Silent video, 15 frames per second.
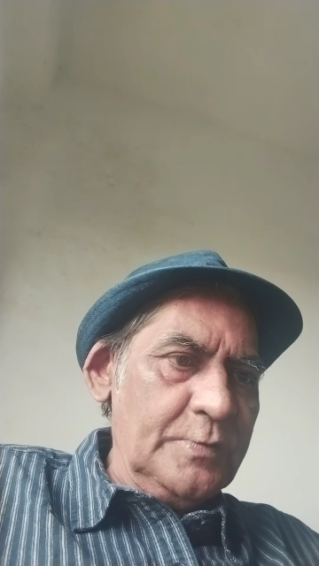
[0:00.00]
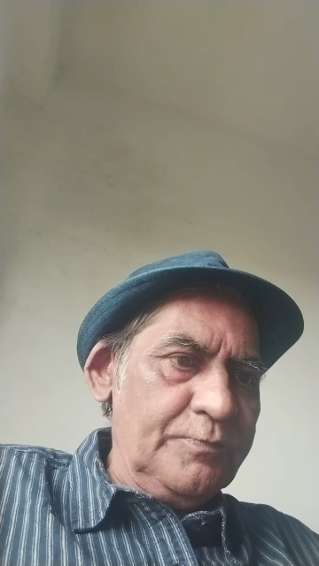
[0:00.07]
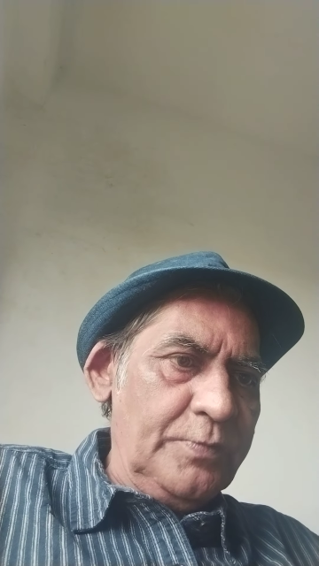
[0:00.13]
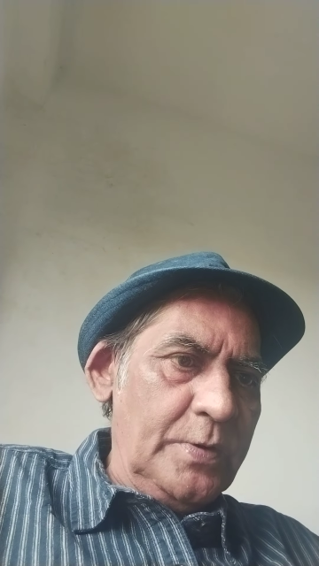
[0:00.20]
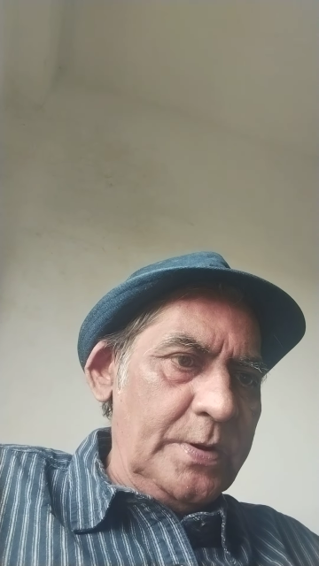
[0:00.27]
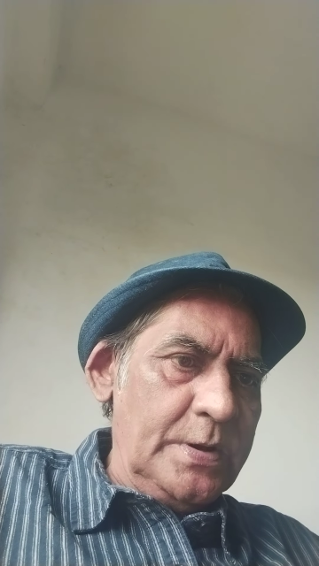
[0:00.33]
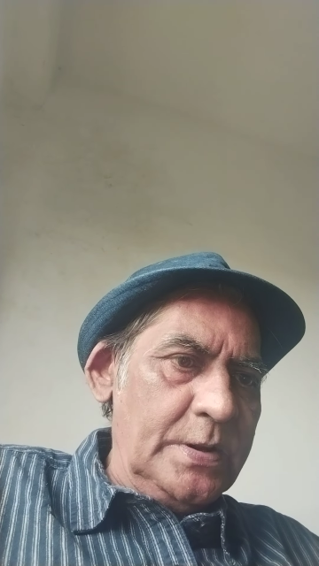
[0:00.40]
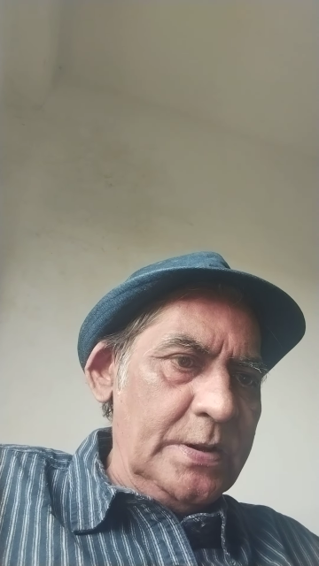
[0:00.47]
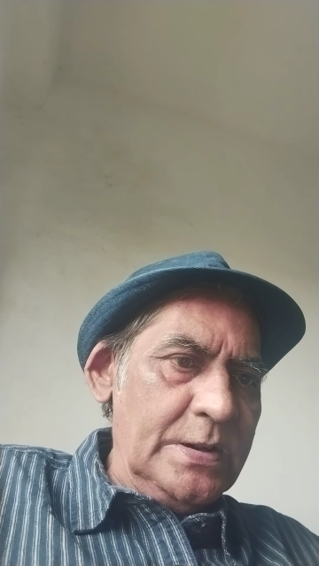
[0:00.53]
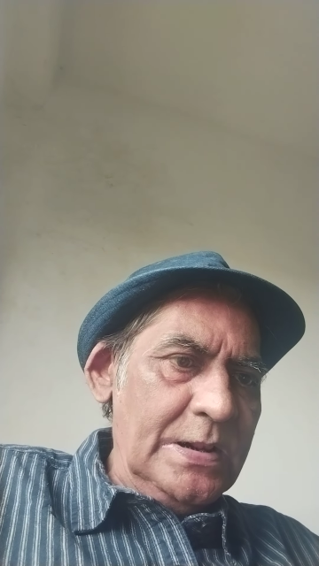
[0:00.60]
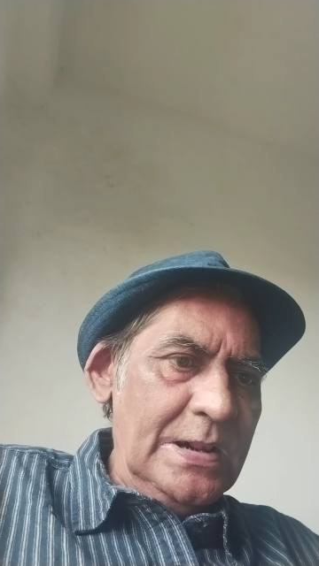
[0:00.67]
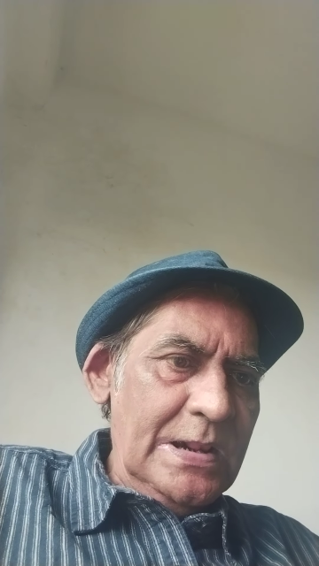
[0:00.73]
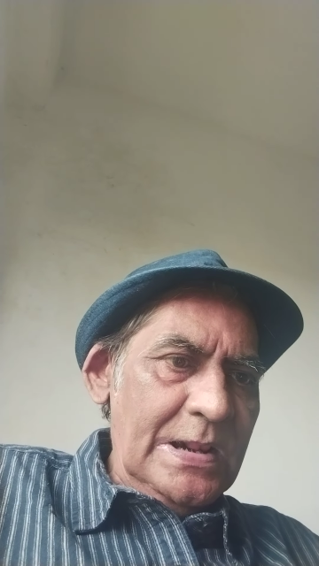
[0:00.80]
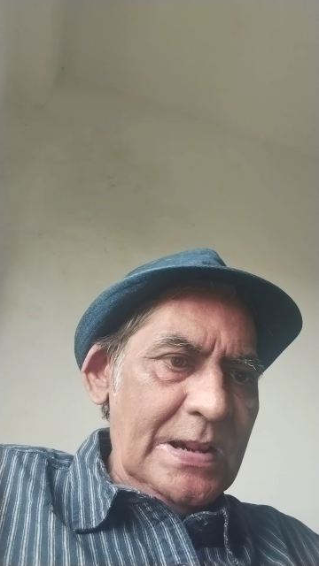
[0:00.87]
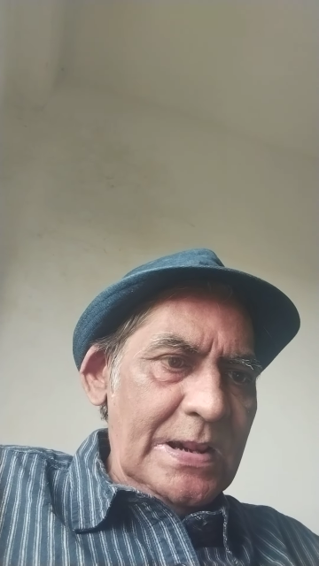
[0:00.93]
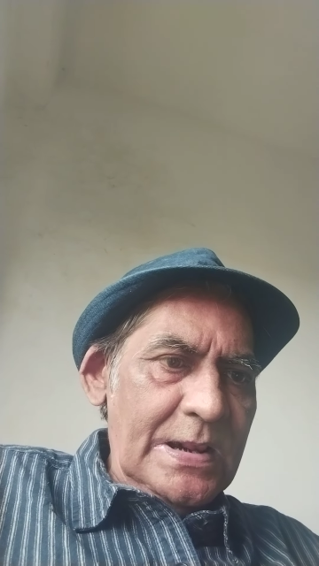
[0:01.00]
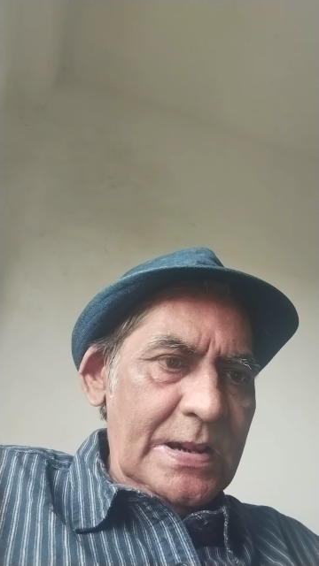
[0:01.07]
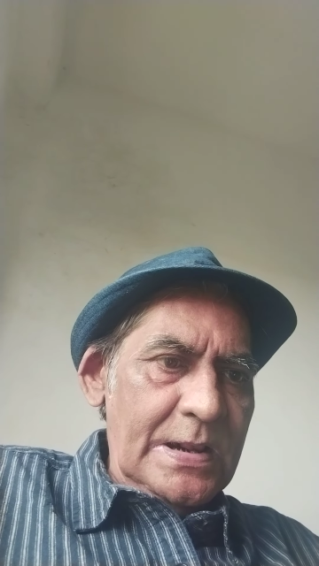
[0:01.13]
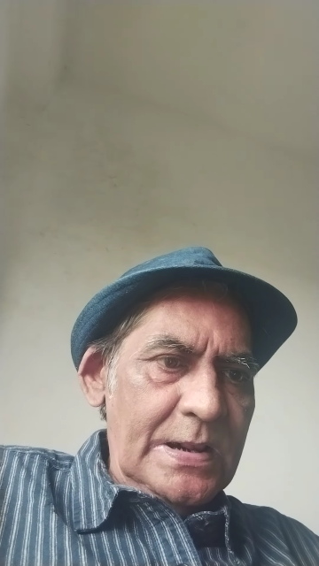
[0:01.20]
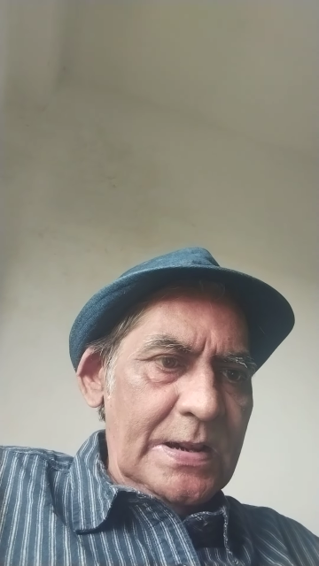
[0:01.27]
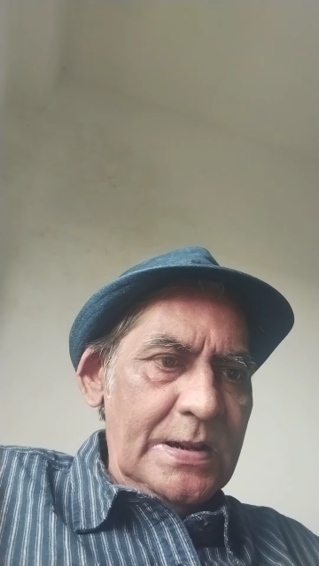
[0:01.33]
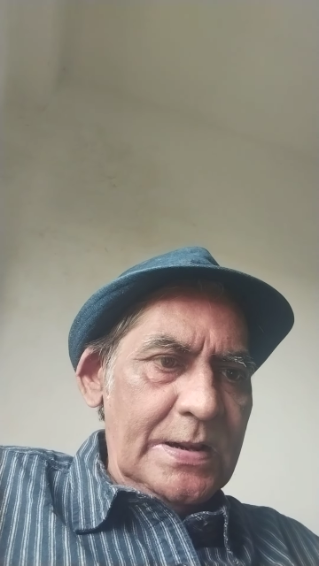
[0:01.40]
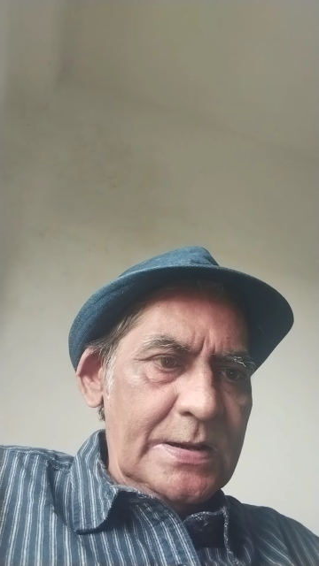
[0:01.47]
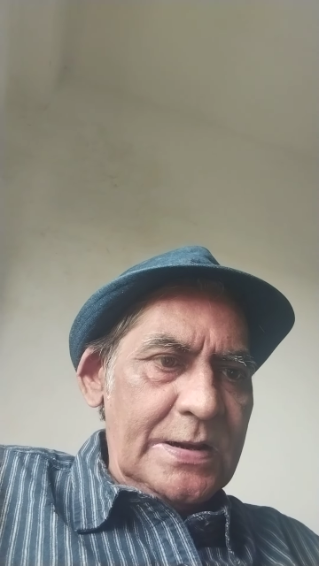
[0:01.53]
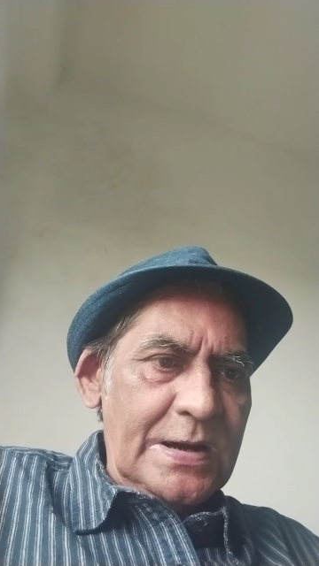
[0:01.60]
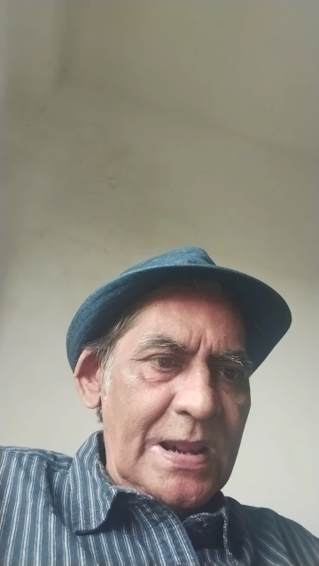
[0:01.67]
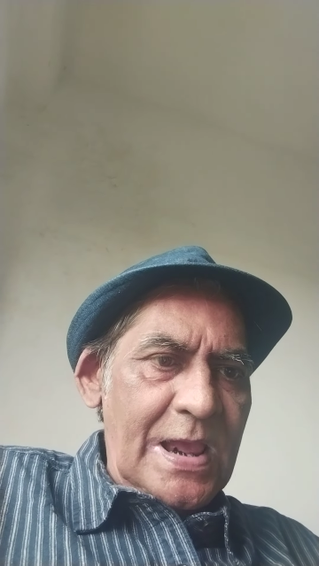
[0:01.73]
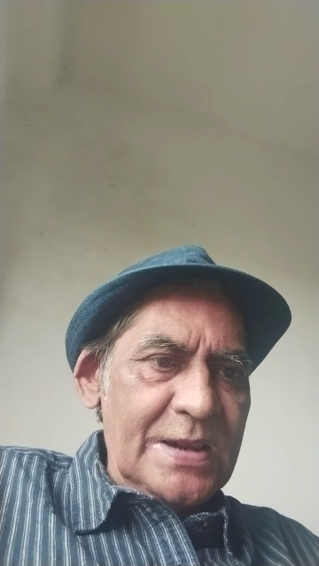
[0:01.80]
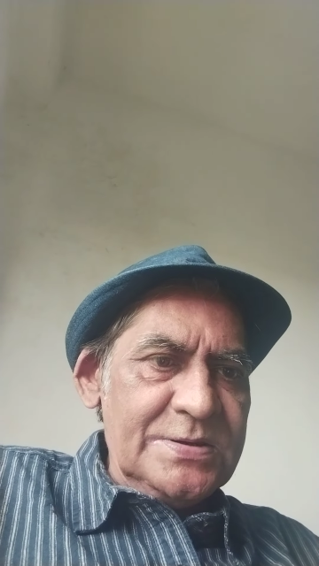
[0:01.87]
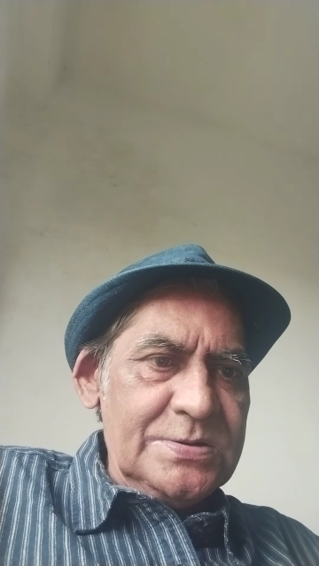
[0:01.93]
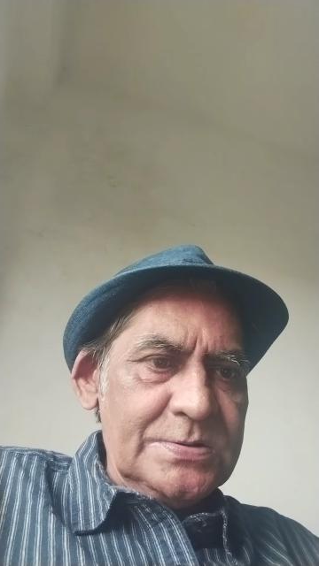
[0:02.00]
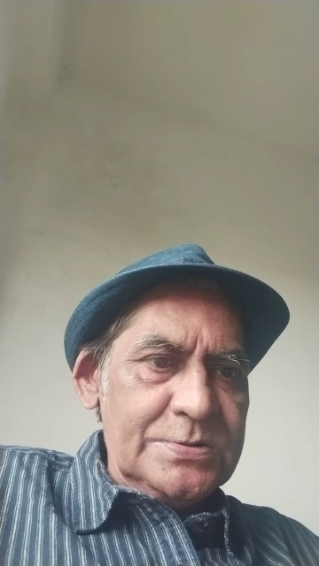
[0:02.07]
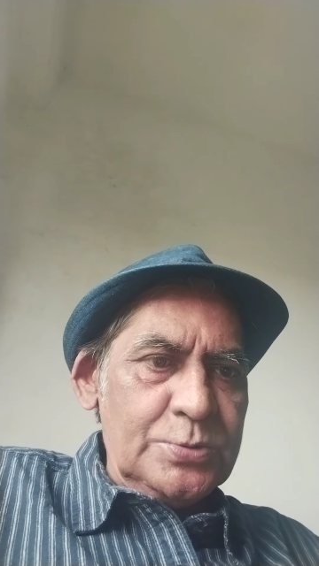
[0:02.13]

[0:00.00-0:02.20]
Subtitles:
for a class